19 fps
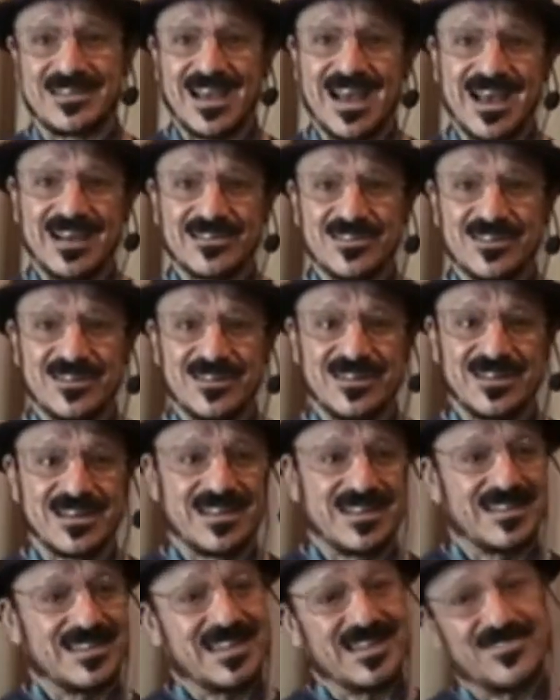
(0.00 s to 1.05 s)
doctor.
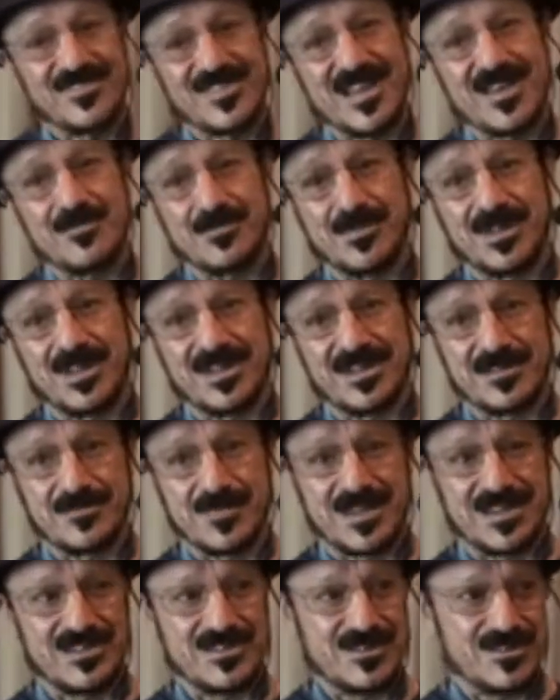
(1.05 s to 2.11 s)
They found blood in
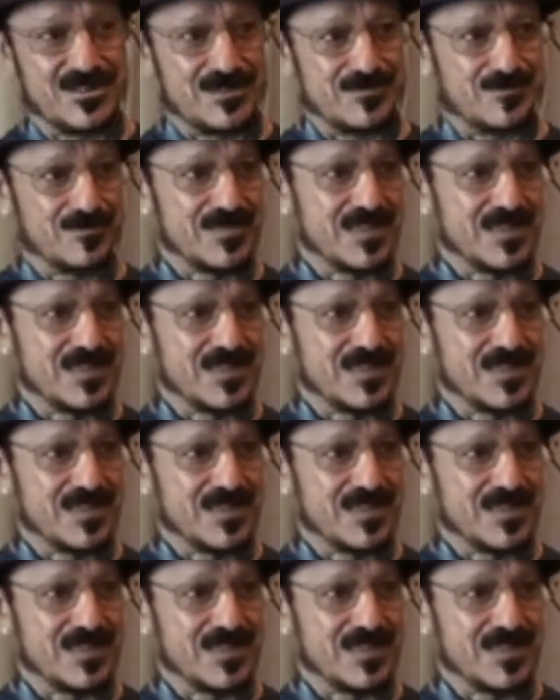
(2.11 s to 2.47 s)
my urine.